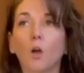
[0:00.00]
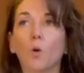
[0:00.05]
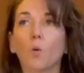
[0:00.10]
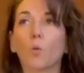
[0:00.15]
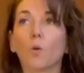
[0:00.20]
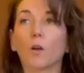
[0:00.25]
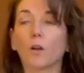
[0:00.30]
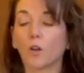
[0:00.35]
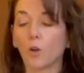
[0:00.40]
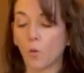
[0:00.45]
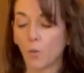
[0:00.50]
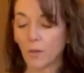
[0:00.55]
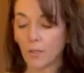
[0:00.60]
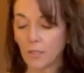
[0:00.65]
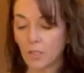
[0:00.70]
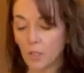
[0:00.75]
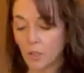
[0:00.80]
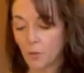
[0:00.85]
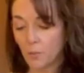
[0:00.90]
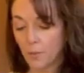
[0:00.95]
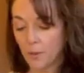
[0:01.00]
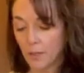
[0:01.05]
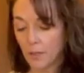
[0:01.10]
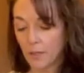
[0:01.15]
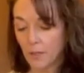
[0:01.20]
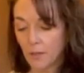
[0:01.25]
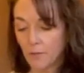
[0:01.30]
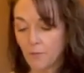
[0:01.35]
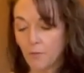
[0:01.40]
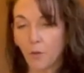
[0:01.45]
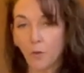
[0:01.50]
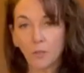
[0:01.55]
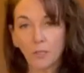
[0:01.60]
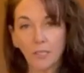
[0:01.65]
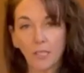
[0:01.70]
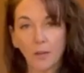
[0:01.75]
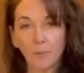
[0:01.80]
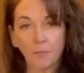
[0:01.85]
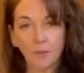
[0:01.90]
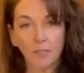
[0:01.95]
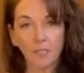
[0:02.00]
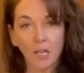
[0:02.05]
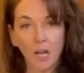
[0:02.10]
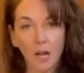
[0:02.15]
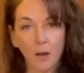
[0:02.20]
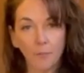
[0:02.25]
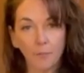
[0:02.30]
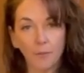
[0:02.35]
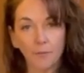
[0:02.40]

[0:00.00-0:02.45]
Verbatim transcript: We're going to be folding up the top